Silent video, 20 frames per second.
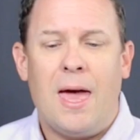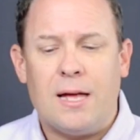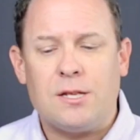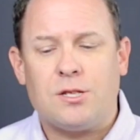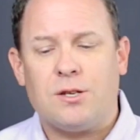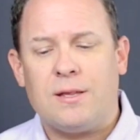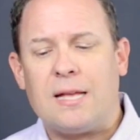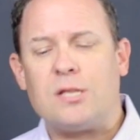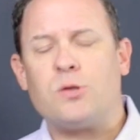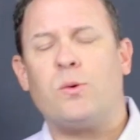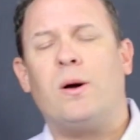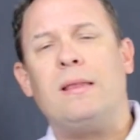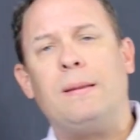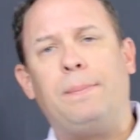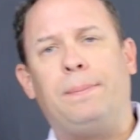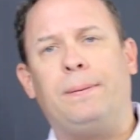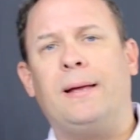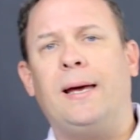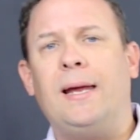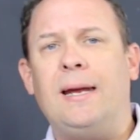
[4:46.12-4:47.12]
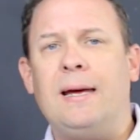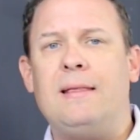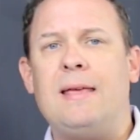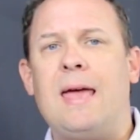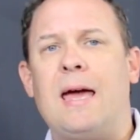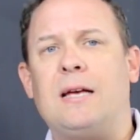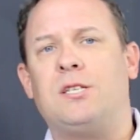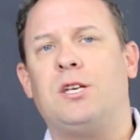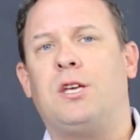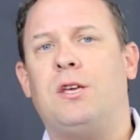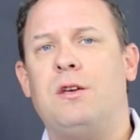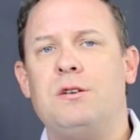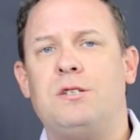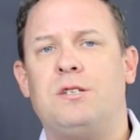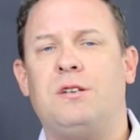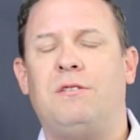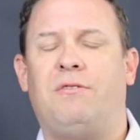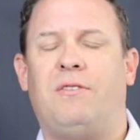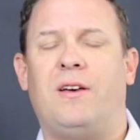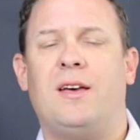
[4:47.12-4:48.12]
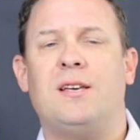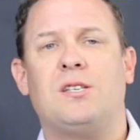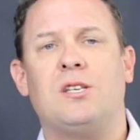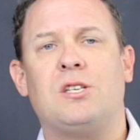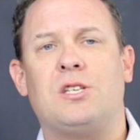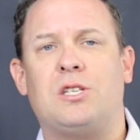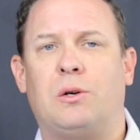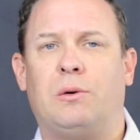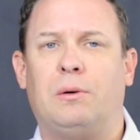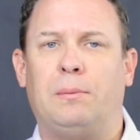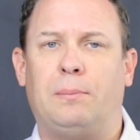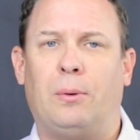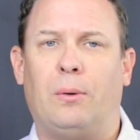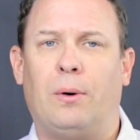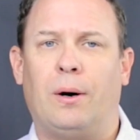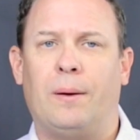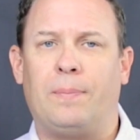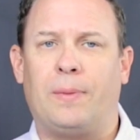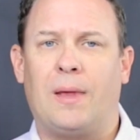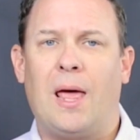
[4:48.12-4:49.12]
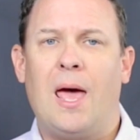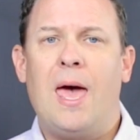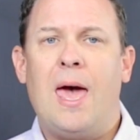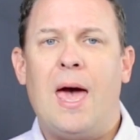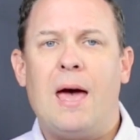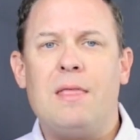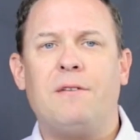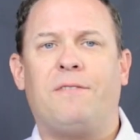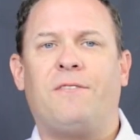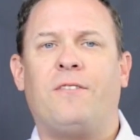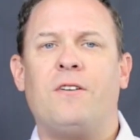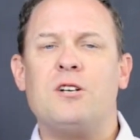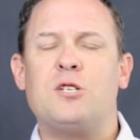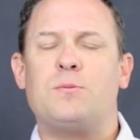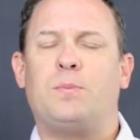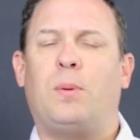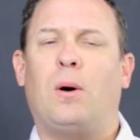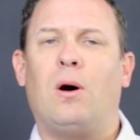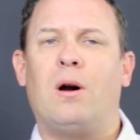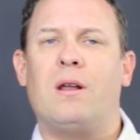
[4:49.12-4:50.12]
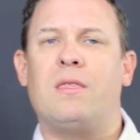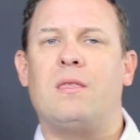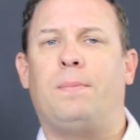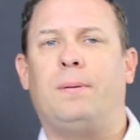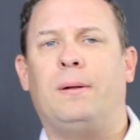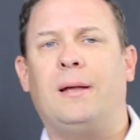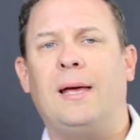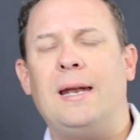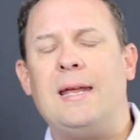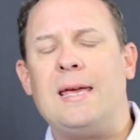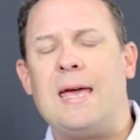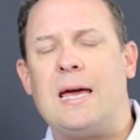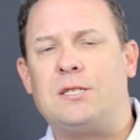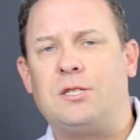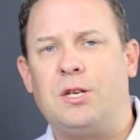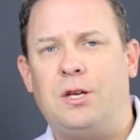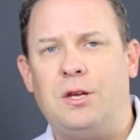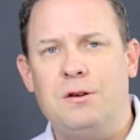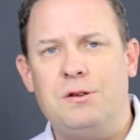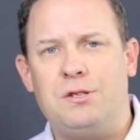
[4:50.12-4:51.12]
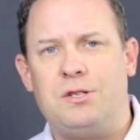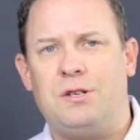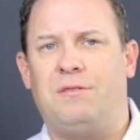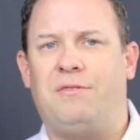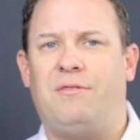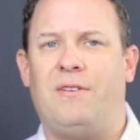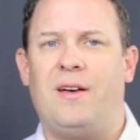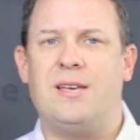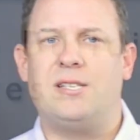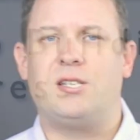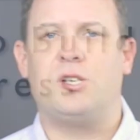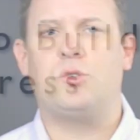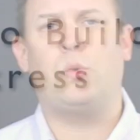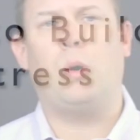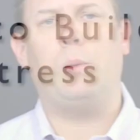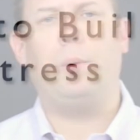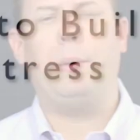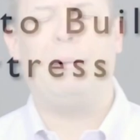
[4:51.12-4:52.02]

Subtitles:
And so that's why the planning and the execution phase is so important. And the first part of the planning execution phase is what